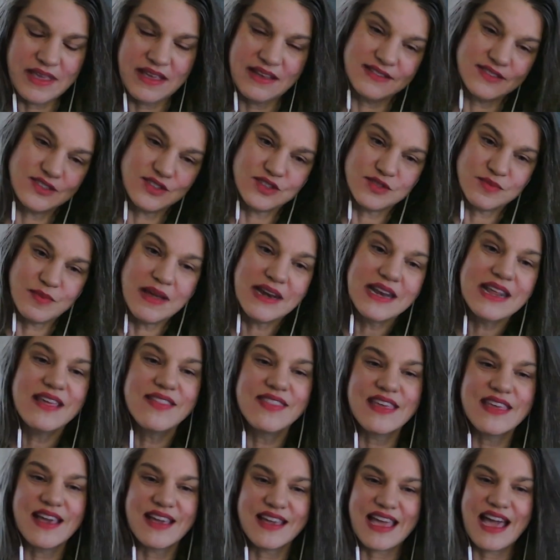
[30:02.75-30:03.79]
because there's money in
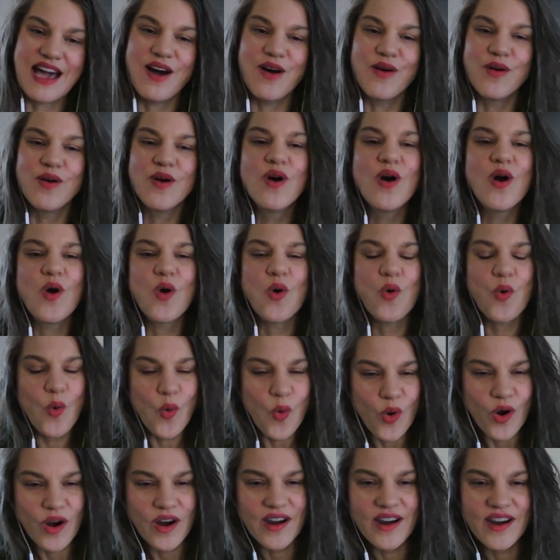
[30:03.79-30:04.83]
the account?
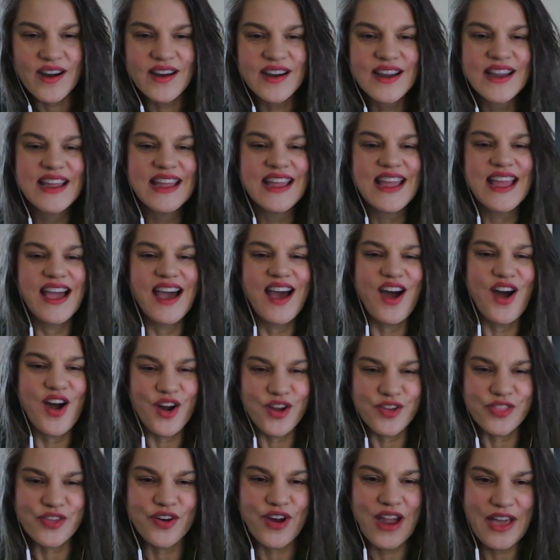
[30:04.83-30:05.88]
Or
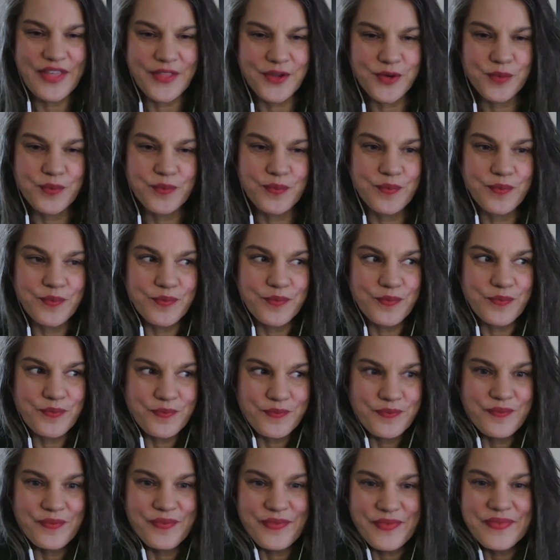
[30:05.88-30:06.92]
are there other
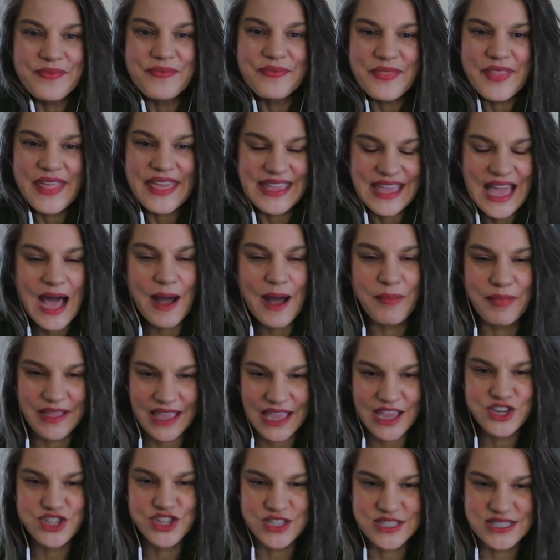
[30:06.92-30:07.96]
like
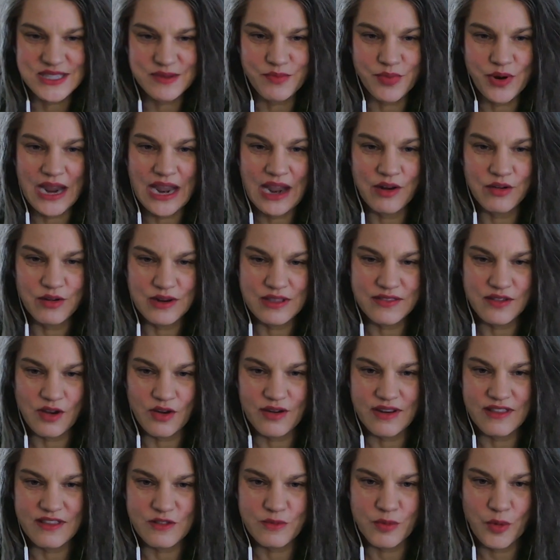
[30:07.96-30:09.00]
obligations and priorities
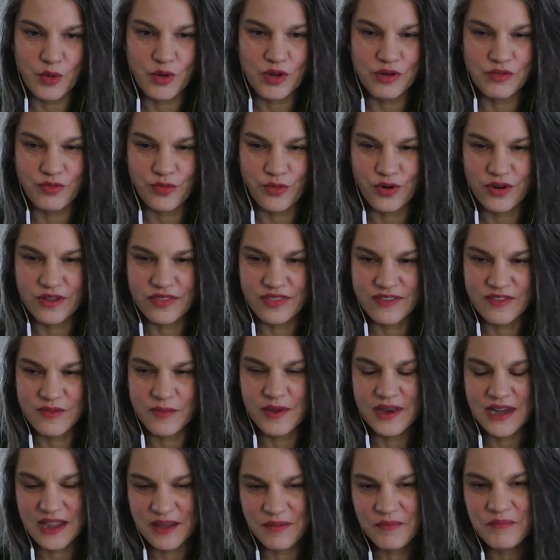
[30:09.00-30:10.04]
already spoken for in this
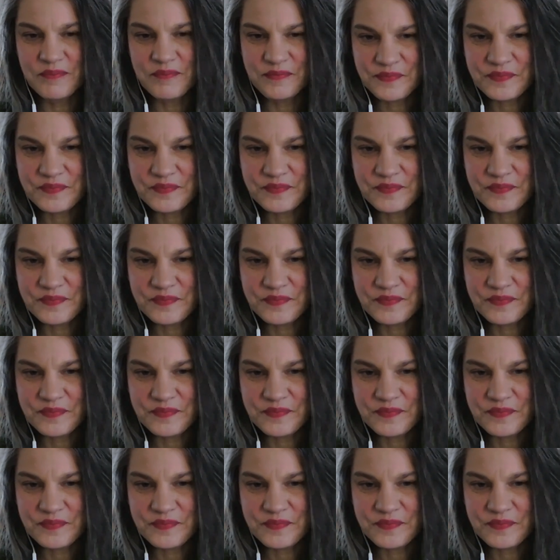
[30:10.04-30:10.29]
money?